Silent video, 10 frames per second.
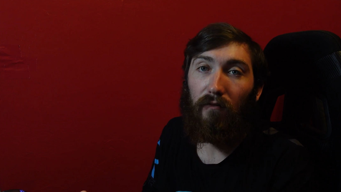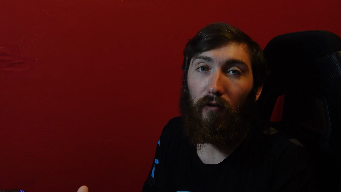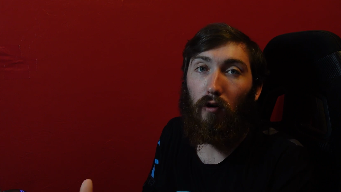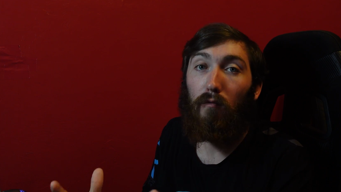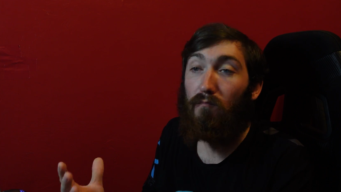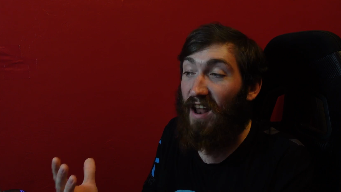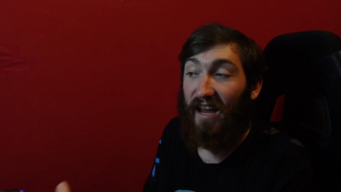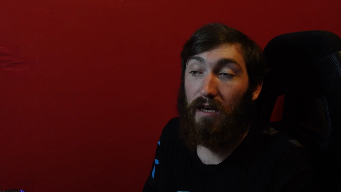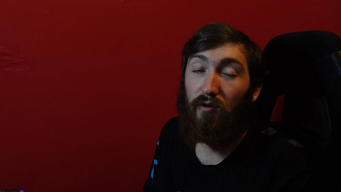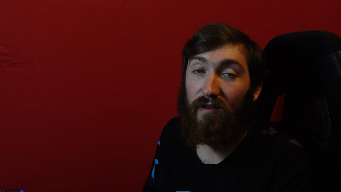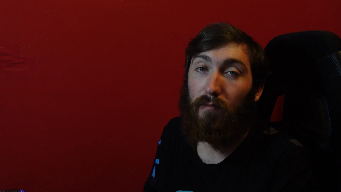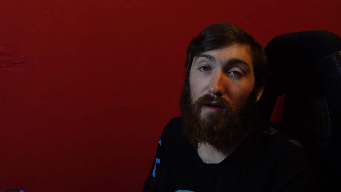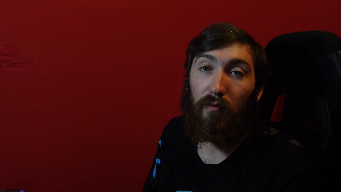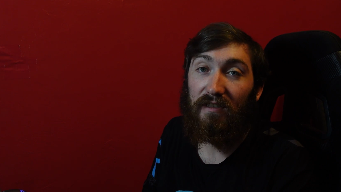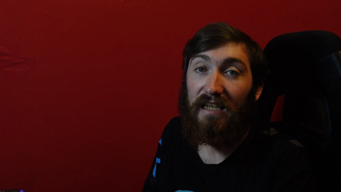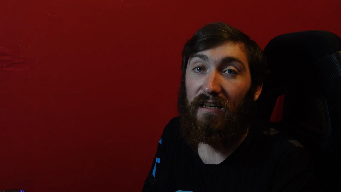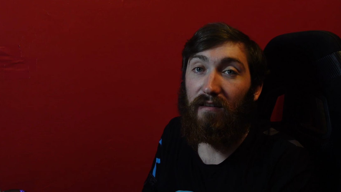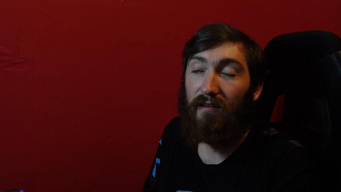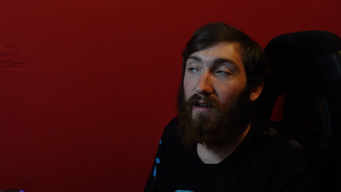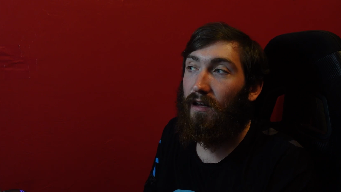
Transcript: for 90% of people's needs.